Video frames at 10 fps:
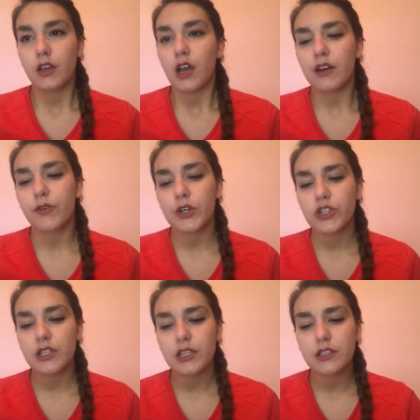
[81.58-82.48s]

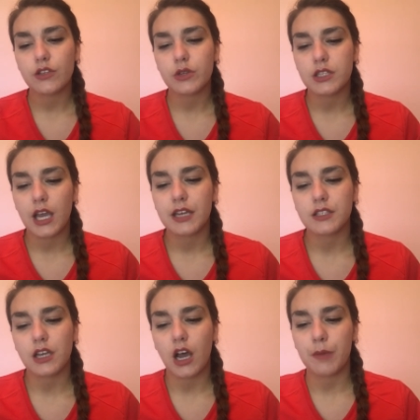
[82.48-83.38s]
Unfortunately, suicide is
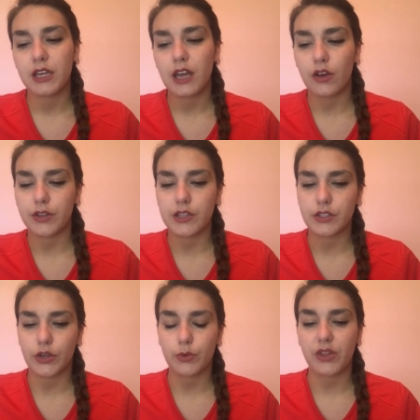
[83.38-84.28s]
a common health
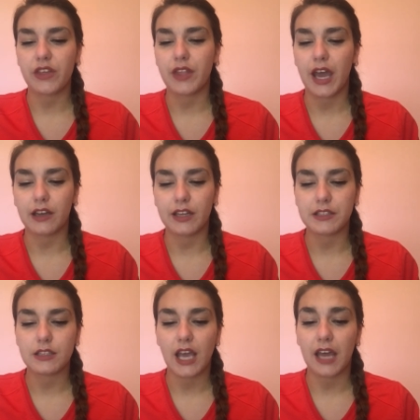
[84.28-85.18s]
concern within the
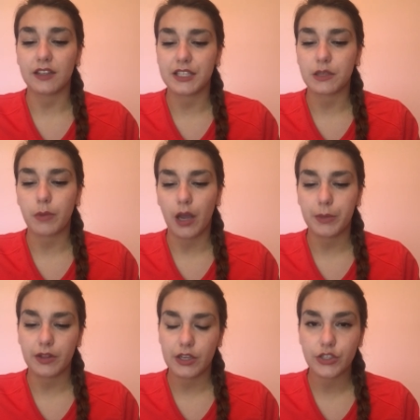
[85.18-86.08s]
adolescent
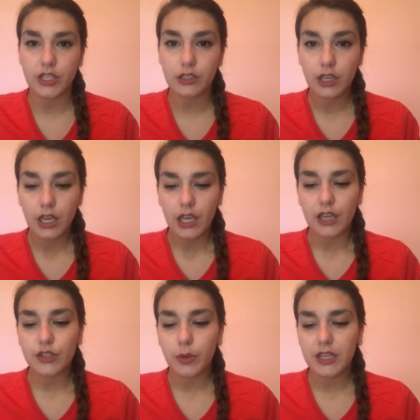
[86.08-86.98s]
population.
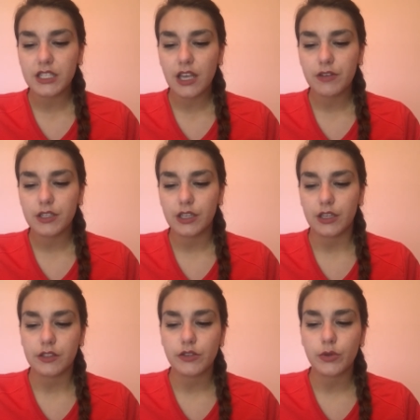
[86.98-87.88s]
In
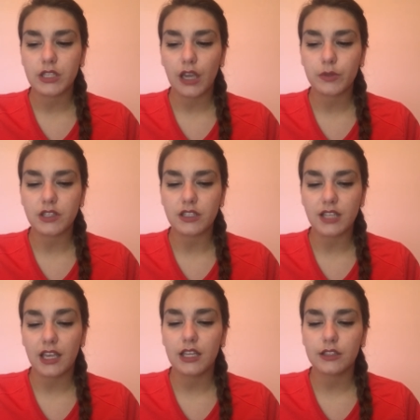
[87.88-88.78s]
2017, suicide was the
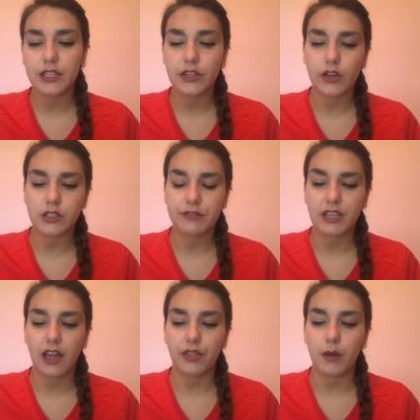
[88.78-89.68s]
second leading cause of
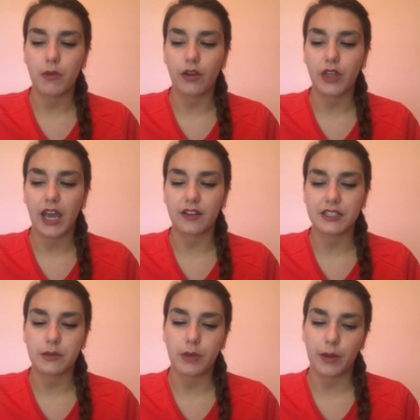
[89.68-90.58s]
death among the
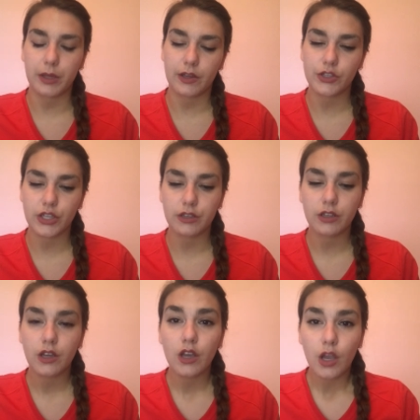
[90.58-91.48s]
adolescent population.
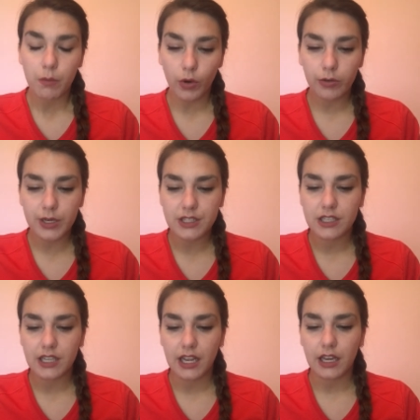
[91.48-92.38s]
More
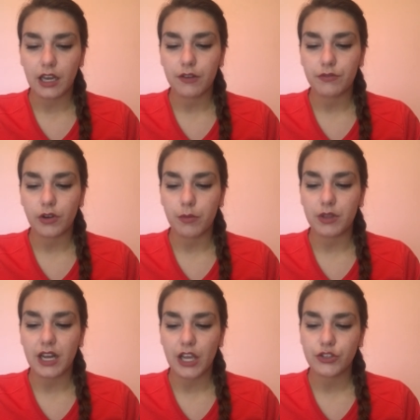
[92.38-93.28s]
recent data from
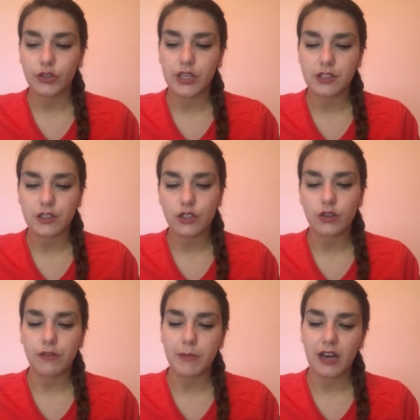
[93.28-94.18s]
the National
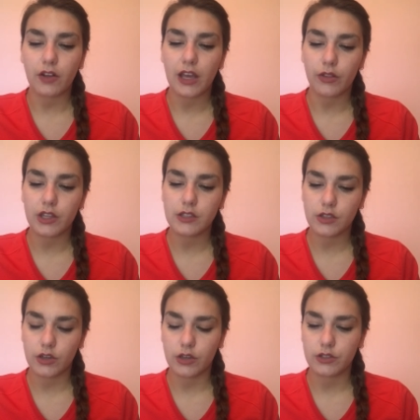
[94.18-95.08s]
Institute of Mental Health
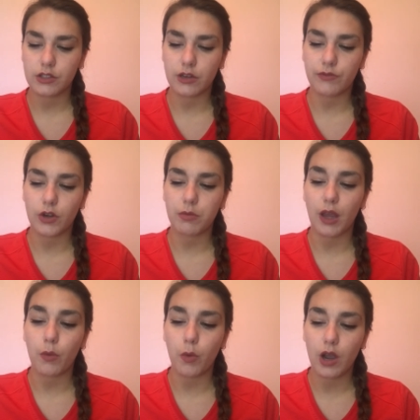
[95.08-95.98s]
Concerns confirmed
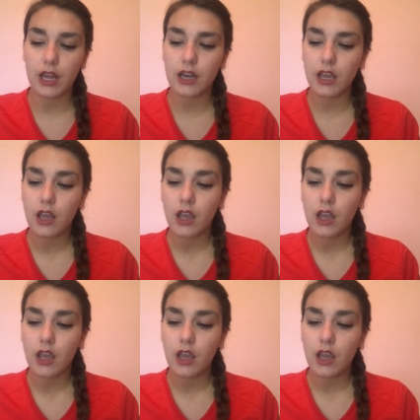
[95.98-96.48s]
that 1